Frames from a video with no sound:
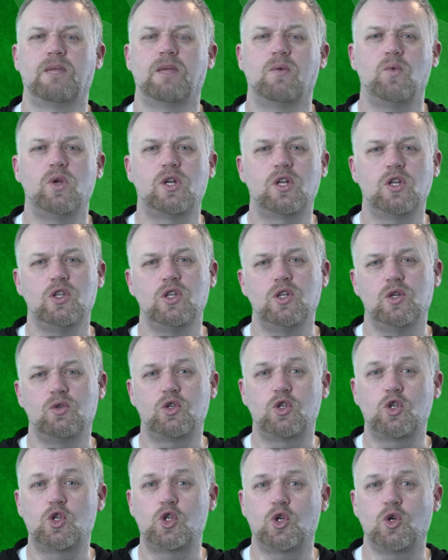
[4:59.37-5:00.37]
We can
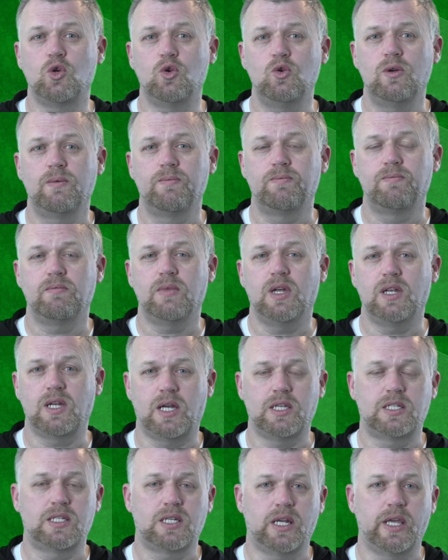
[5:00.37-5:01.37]
use chew in
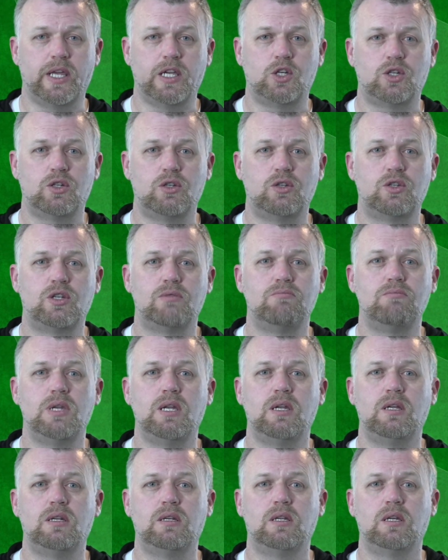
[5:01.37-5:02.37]
isolation to
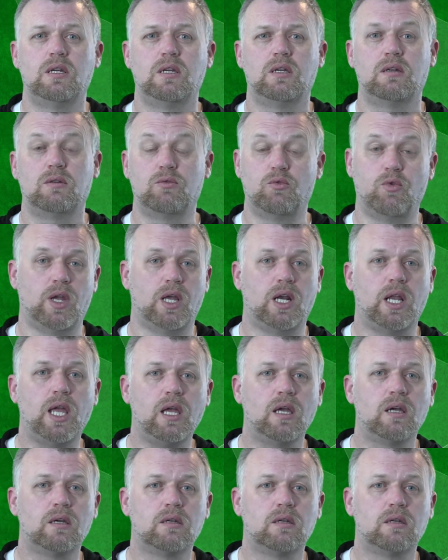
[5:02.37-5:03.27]
mean really,